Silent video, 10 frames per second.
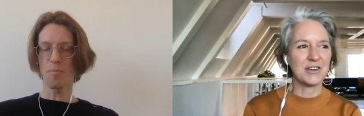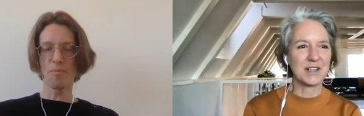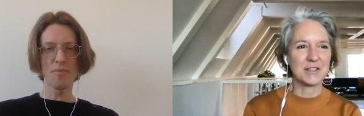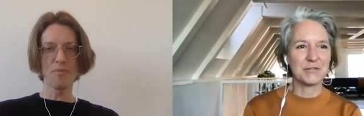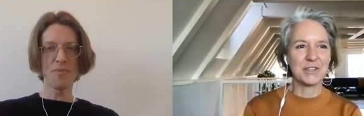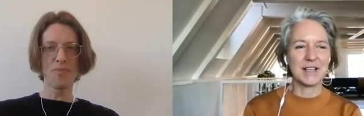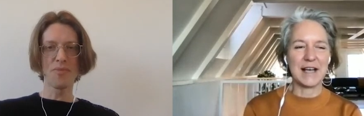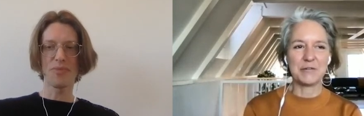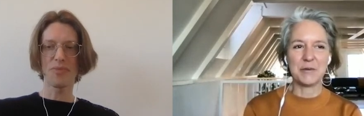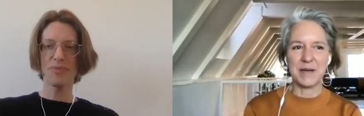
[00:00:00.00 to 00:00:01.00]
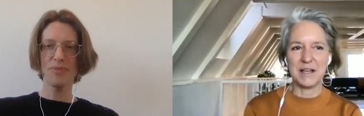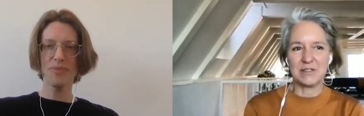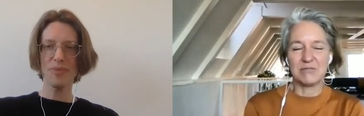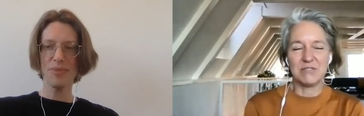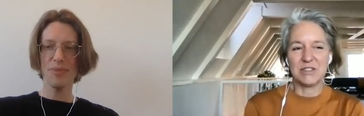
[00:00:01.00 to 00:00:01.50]
Speaker 1: kind of a laugh
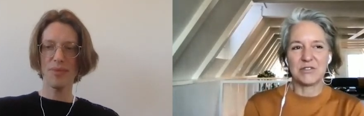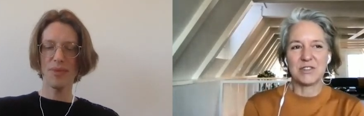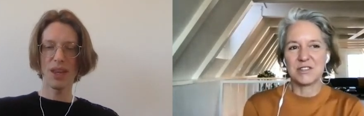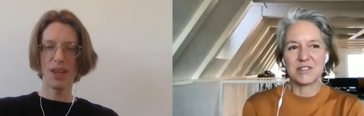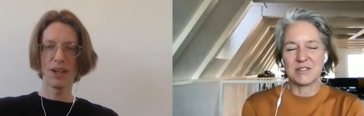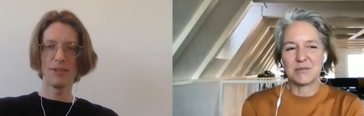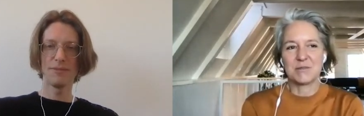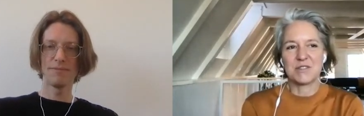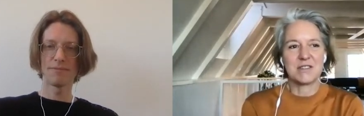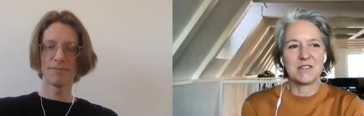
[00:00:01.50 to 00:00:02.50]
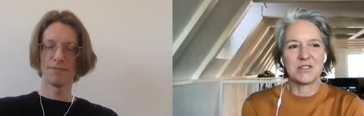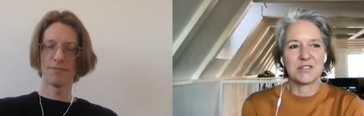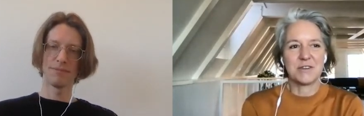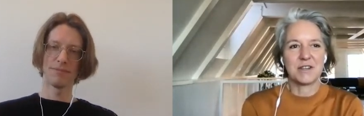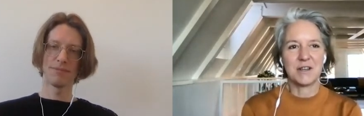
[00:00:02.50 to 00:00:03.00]
about, you know, things. Sometimes things just
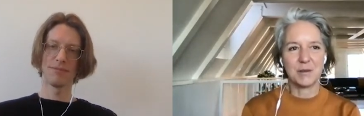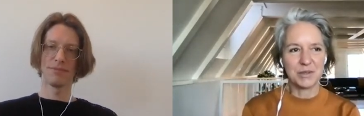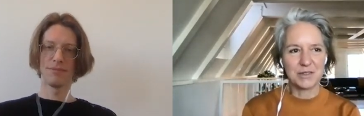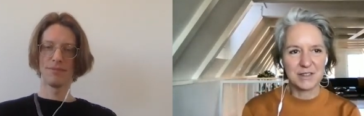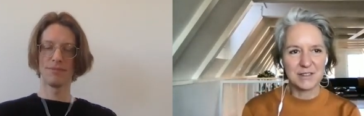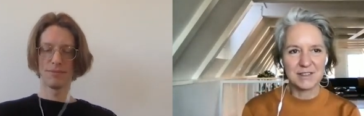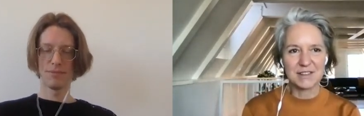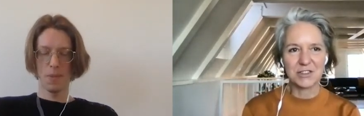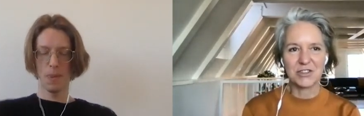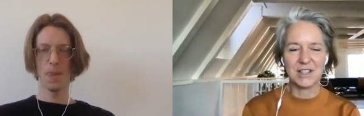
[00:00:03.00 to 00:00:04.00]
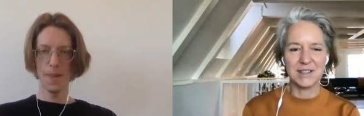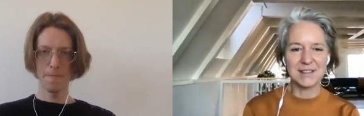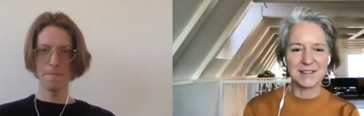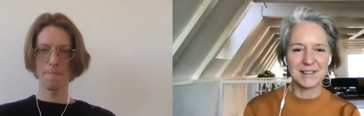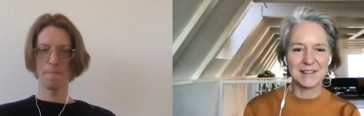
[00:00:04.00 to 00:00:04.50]
fuck up, you know, and that's
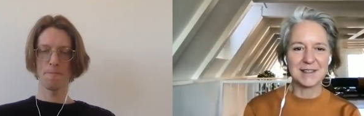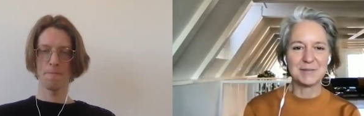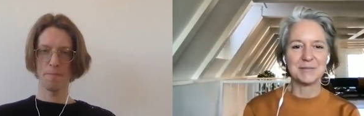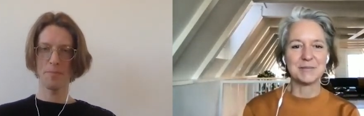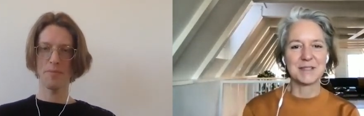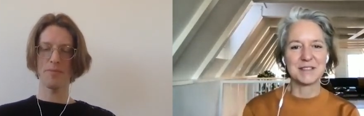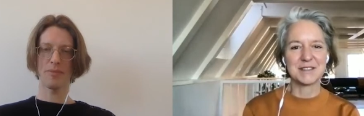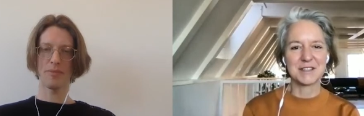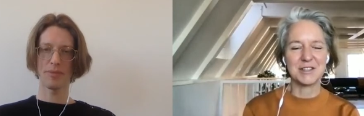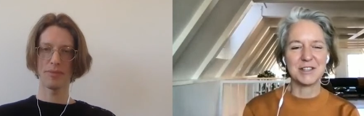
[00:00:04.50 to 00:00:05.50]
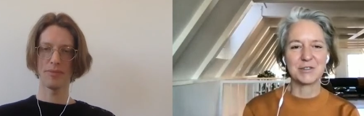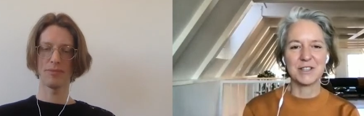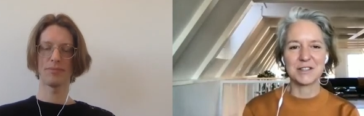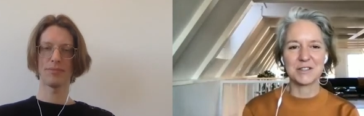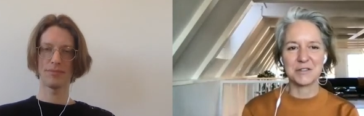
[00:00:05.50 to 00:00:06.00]
okay. But it's actually
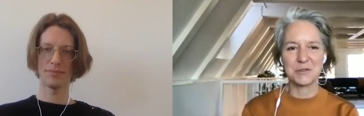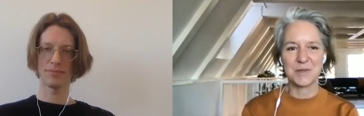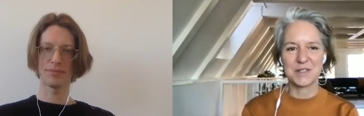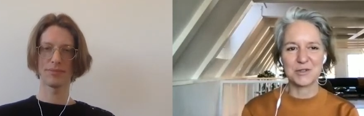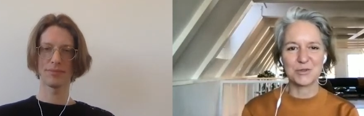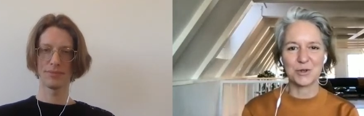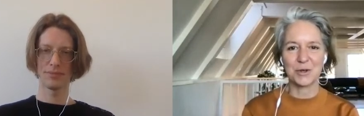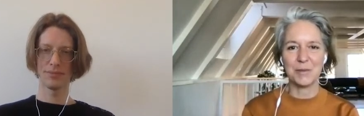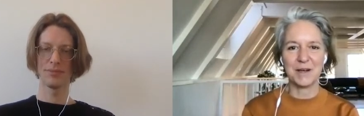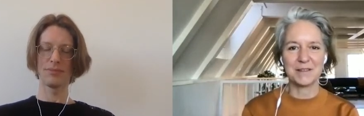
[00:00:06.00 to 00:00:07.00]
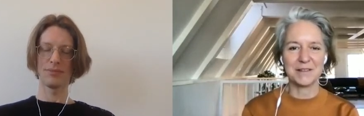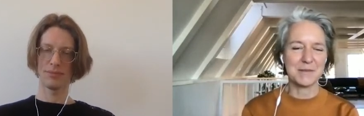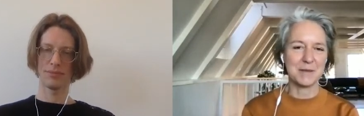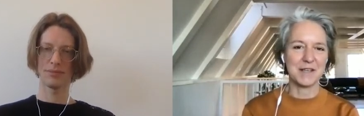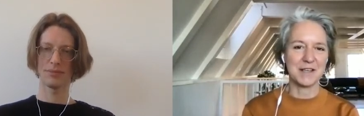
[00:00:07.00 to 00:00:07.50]
creating a safe space to talk about it and
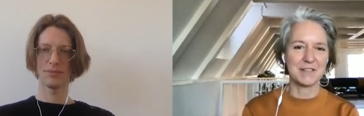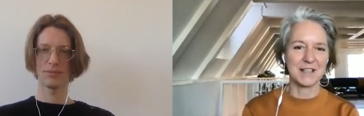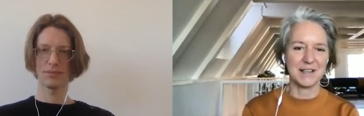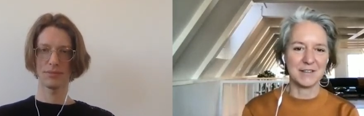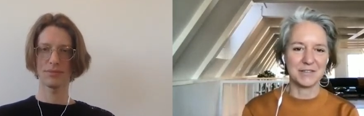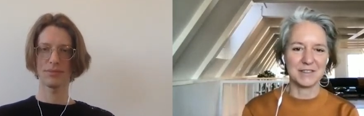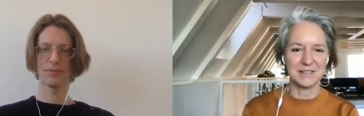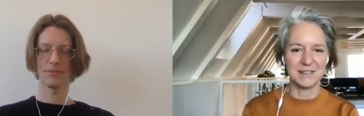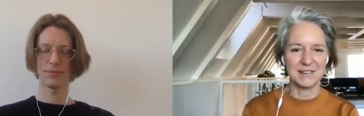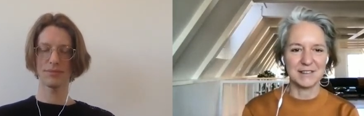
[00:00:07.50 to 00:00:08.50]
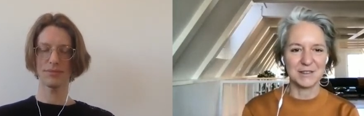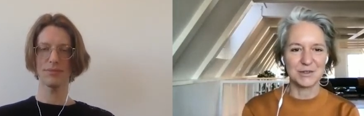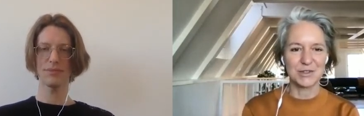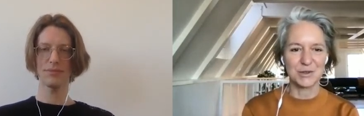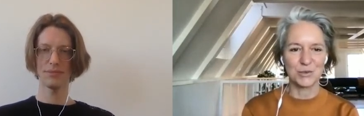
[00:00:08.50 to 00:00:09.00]
maybe have a laugh. And, you know,
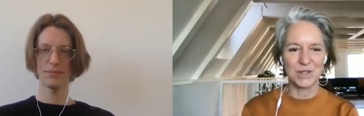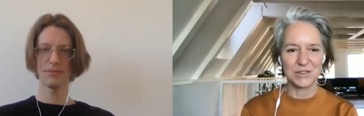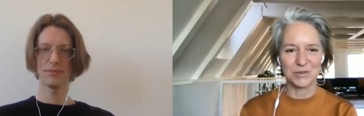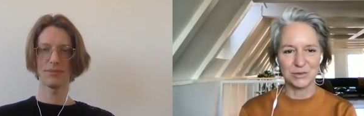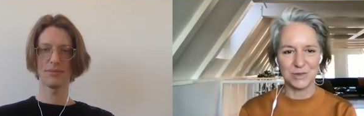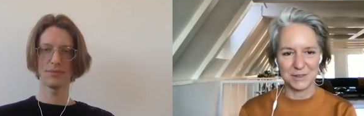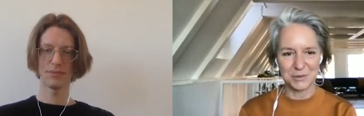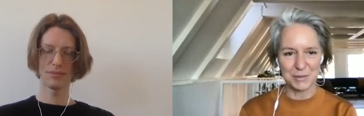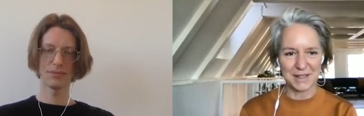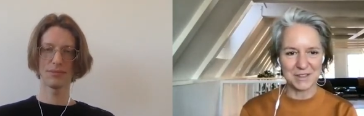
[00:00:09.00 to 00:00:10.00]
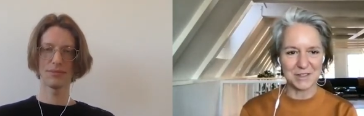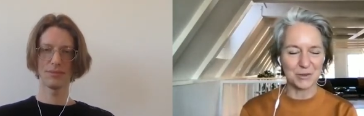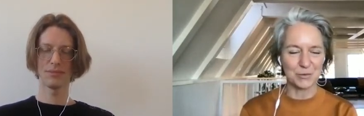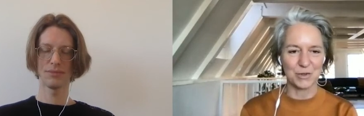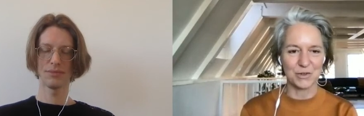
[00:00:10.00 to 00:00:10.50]
it's a good way to balance it
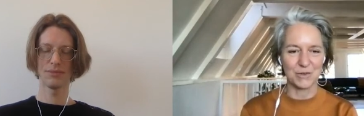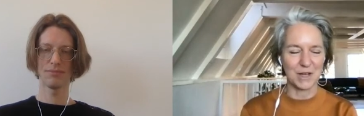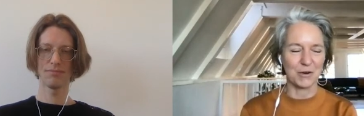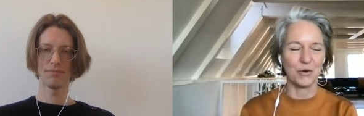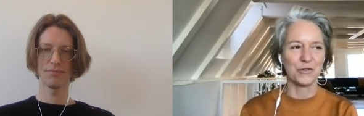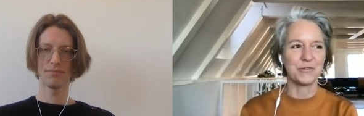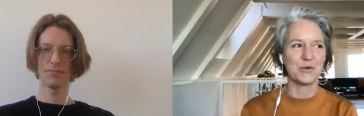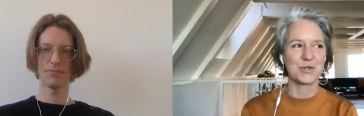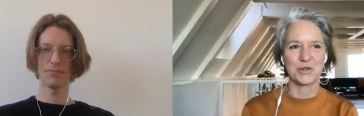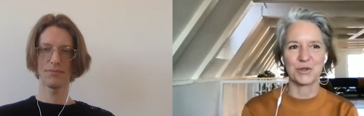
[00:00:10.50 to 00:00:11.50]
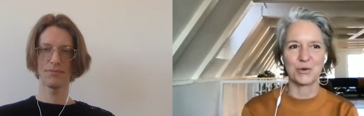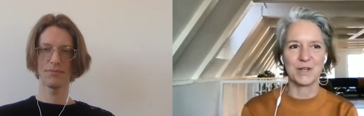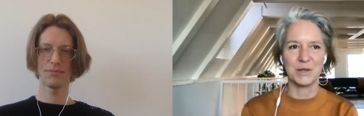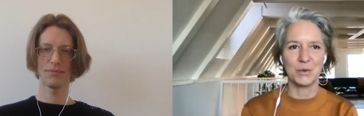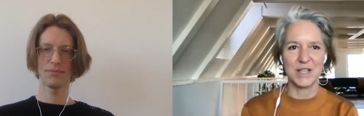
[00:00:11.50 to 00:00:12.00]
off with all the focus on
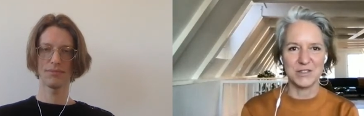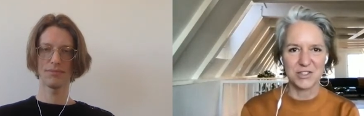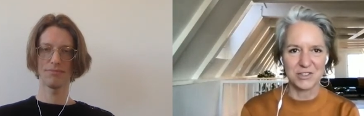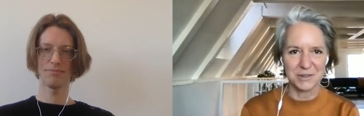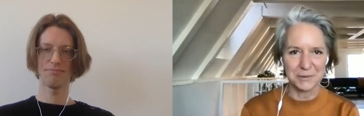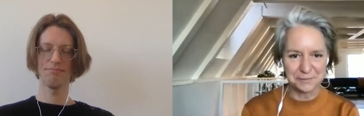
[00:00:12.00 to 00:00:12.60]
creating wins, you know.